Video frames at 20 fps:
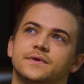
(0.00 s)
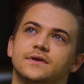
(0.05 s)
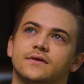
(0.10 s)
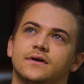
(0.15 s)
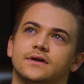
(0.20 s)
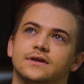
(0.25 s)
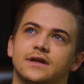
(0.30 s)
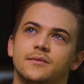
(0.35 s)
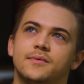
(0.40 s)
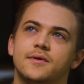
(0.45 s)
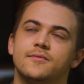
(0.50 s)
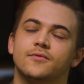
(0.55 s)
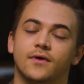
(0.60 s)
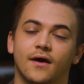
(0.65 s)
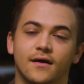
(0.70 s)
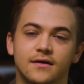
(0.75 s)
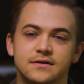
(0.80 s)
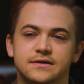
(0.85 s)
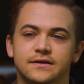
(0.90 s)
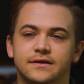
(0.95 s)
been a lot of people,
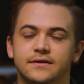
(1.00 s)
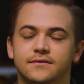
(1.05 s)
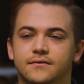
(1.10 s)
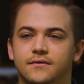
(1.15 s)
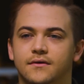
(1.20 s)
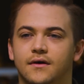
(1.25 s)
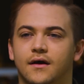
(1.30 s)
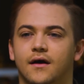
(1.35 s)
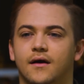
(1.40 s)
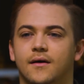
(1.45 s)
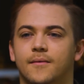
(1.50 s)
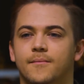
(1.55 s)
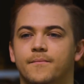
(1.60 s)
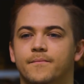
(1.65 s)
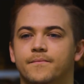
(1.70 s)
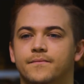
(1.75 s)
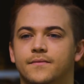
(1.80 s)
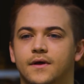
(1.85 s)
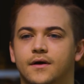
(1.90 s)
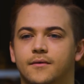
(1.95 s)
honestly,
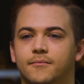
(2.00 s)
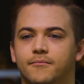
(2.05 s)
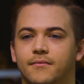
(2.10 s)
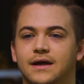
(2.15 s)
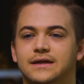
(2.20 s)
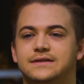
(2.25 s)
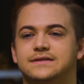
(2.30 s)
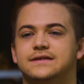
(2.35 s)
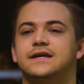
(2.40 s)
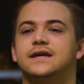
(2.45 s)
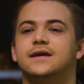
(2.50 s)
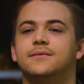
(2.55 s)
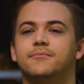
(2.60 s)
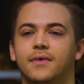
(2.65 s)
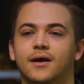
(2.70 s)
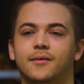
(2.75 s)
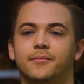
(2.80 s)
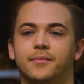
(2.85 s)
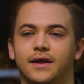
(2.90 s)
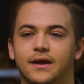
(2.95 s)
my team,
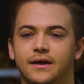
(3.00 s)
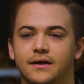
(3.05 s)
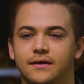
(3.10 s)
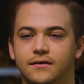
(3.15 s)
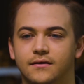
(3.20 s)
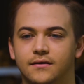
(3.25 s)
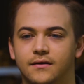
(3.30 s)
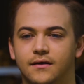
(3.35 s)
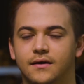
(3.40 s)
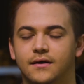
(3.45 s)
my band,